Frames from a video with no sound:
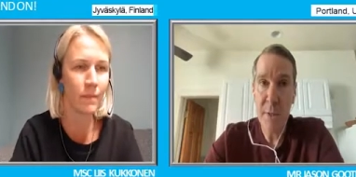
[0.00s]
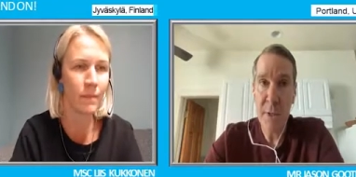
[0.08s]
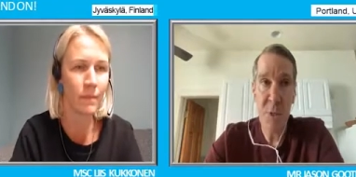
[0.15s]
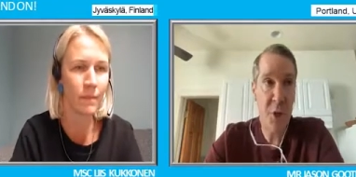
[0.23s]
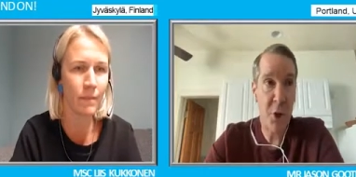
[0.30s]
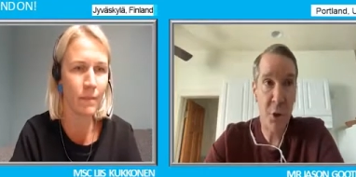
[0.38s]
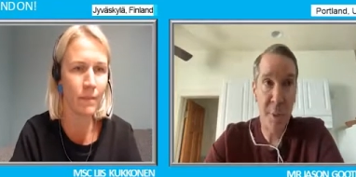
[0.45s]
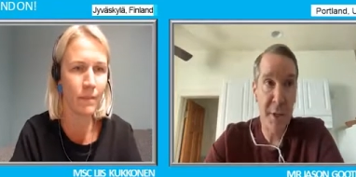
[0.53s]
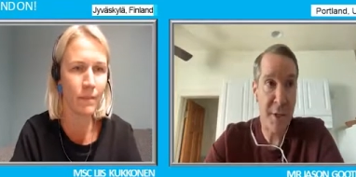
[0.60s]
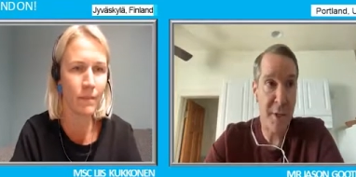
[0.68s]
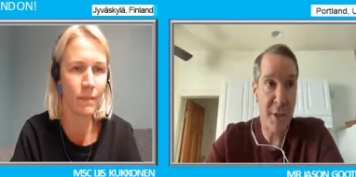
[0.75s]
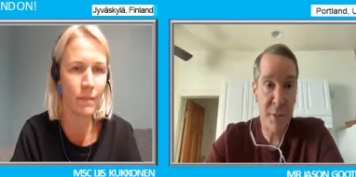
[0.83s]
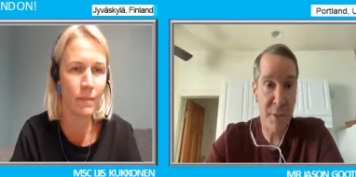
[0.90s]
Speaker 1: This
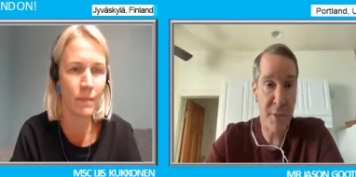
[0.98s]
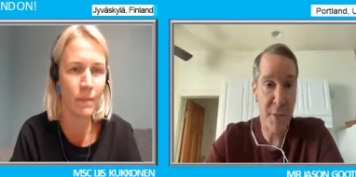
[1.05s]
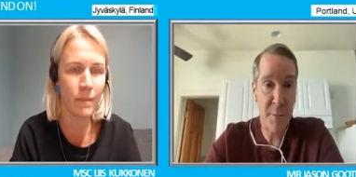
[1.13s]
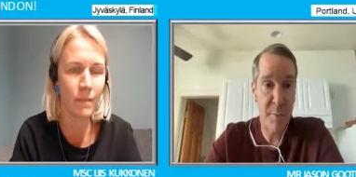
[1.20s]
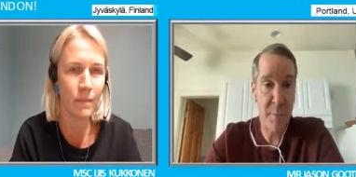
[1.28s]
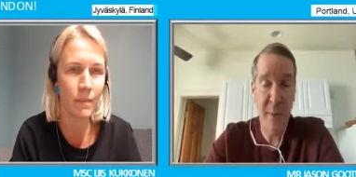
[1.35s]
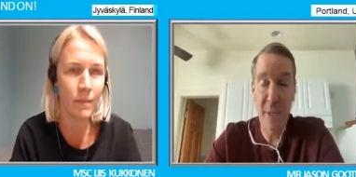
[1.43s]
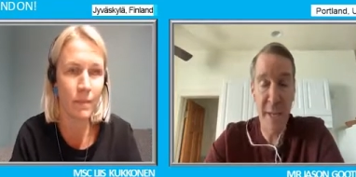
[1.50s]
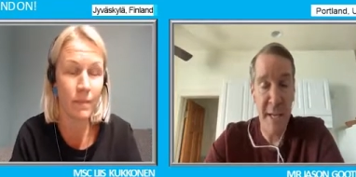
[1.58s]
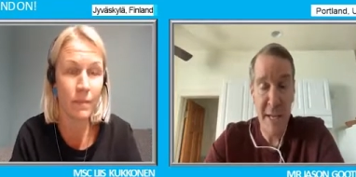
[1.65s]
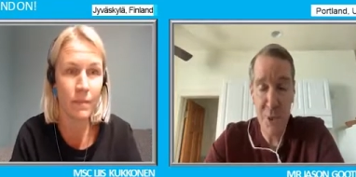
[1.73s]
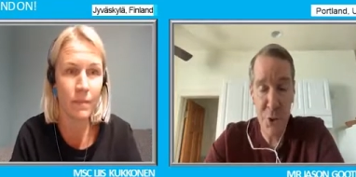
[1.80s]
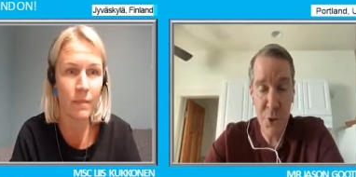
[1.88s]
gentleman is
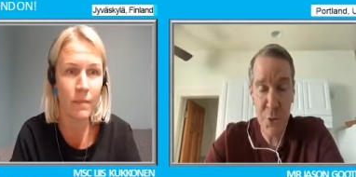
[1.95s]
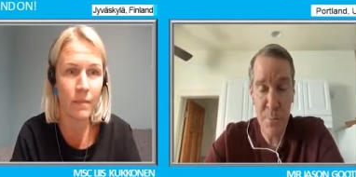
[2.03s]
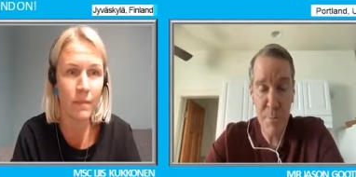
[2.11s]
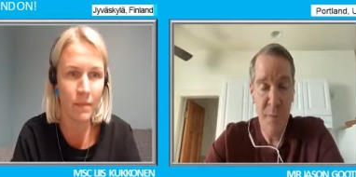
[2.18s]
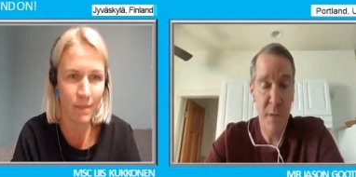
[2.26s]
middle-aged,